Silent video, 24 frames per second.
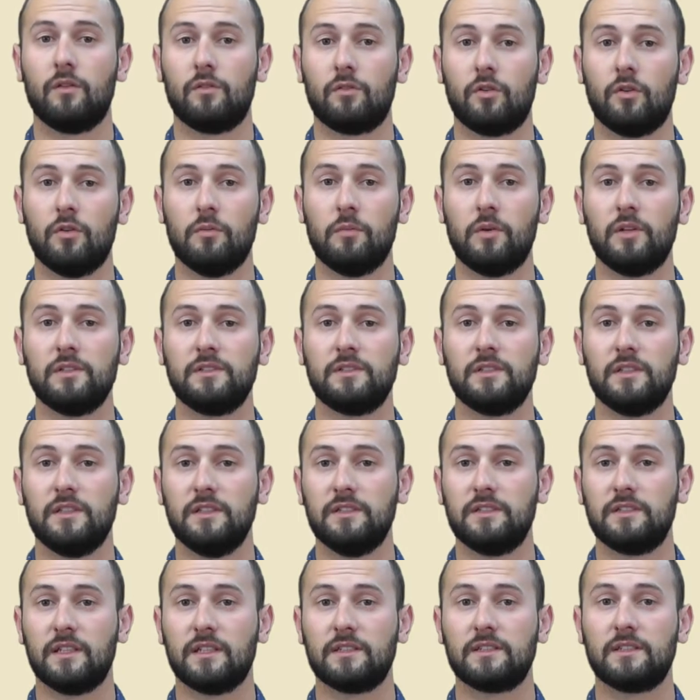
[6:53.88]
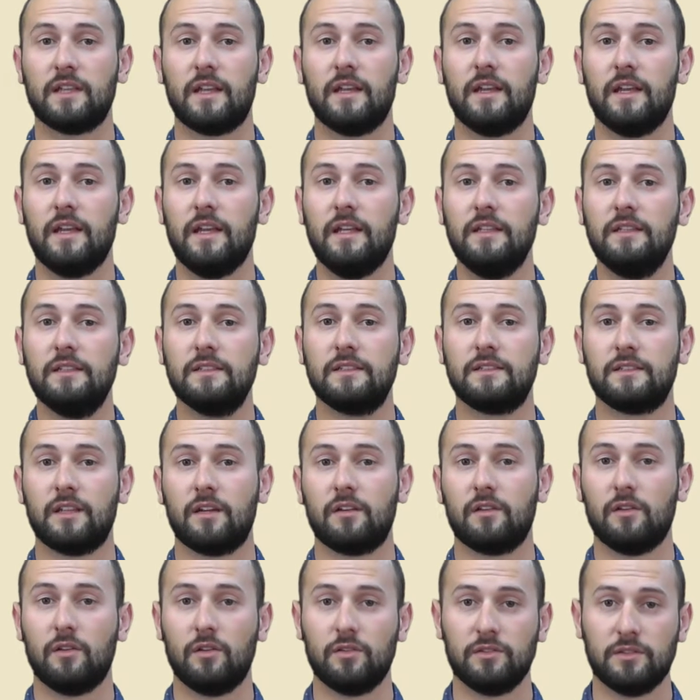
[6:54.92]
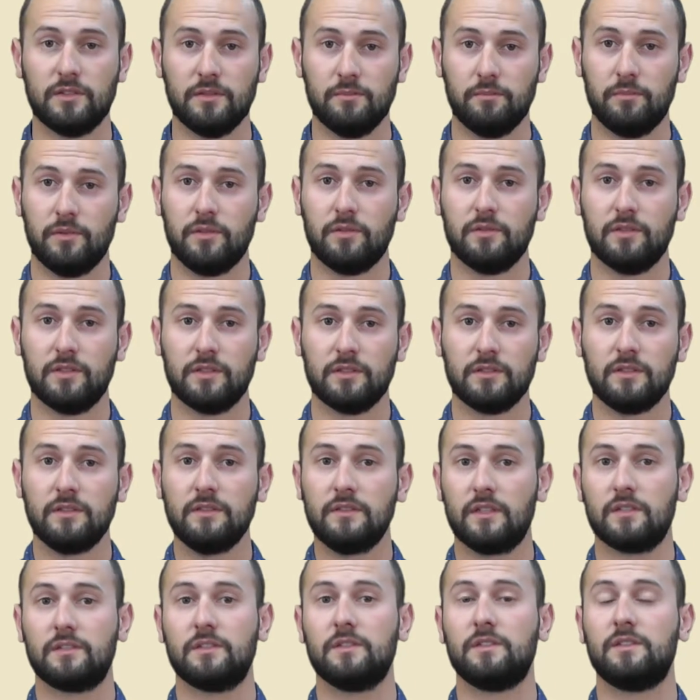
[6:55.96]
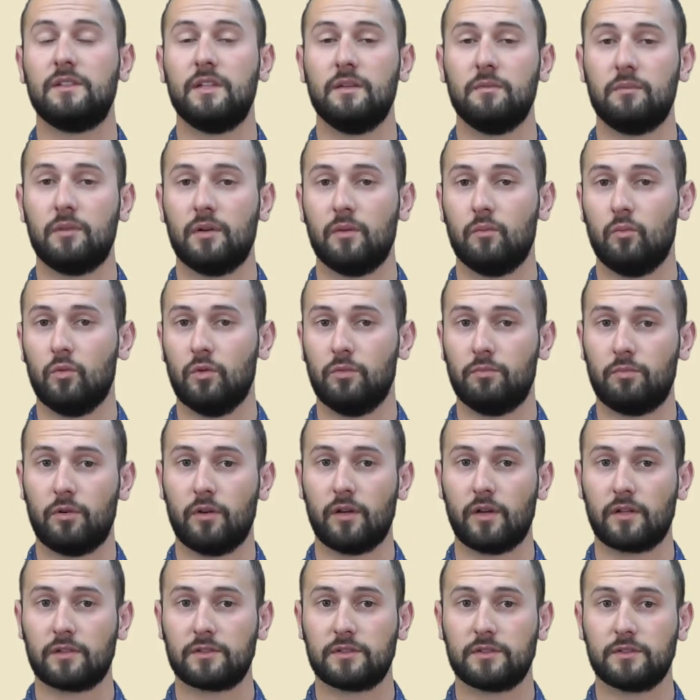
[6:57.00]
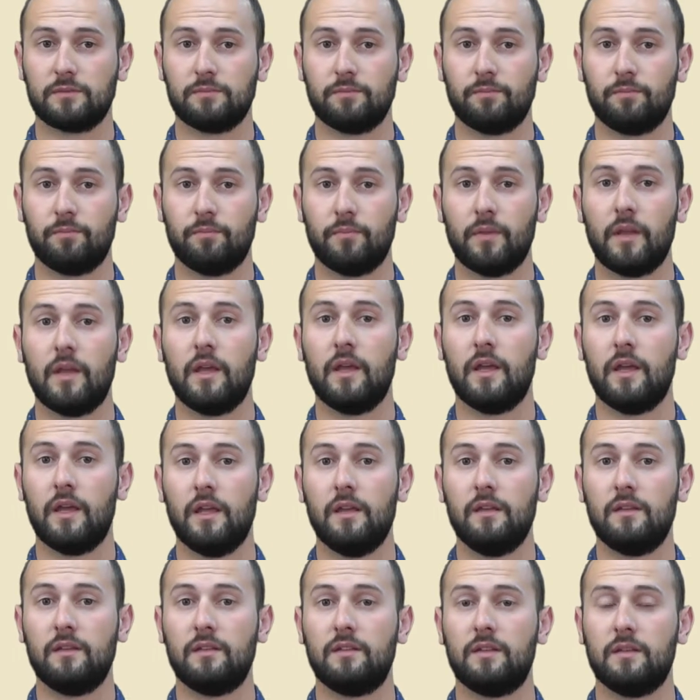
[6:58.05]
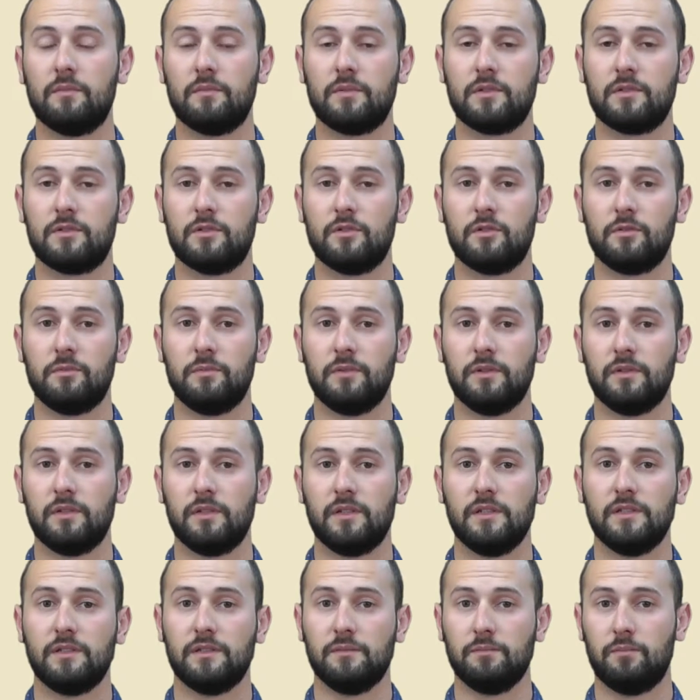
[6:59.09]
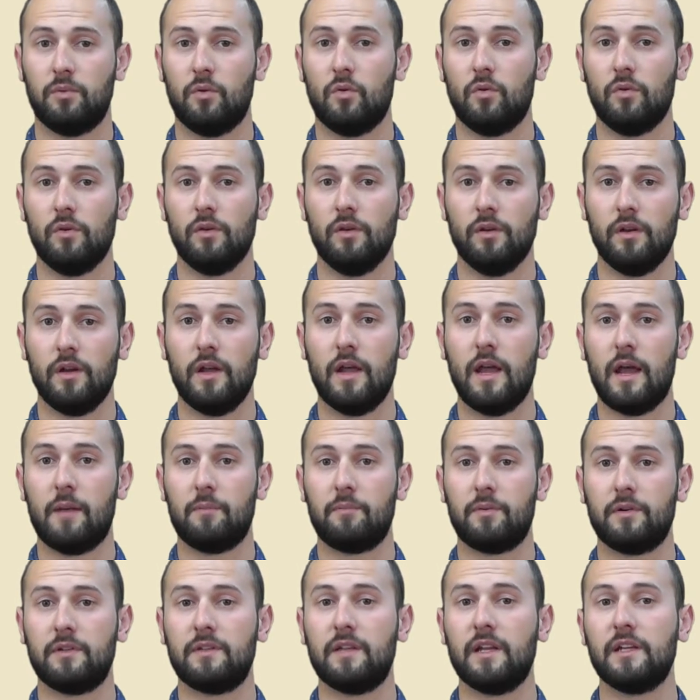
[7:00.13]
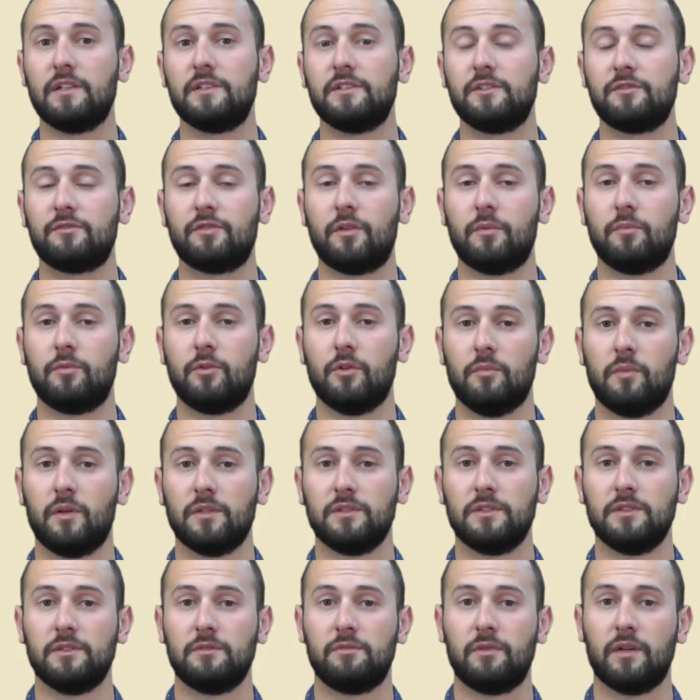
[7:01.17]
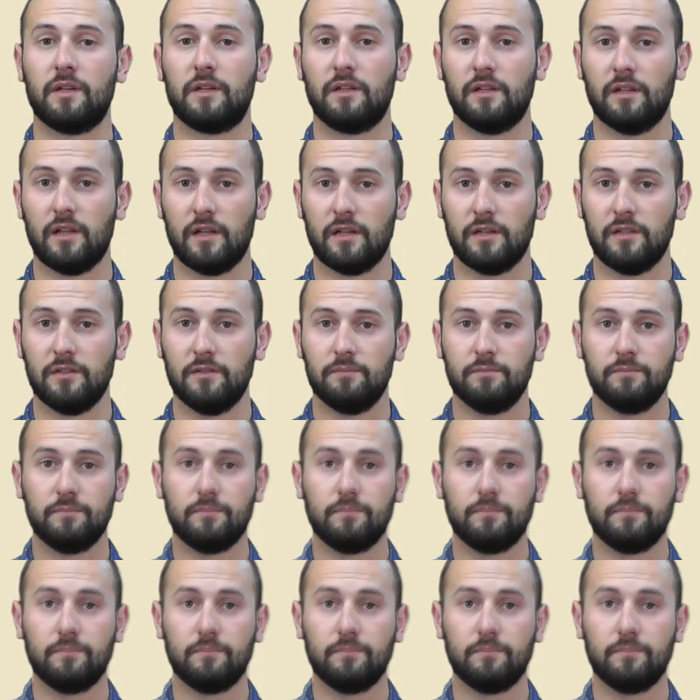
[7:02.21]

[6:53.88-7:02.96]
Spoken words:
Termites are insects that eat the cellulose in buildings, such as timber and wood products. Here the timber's durability is important, and protection from termites is regulated.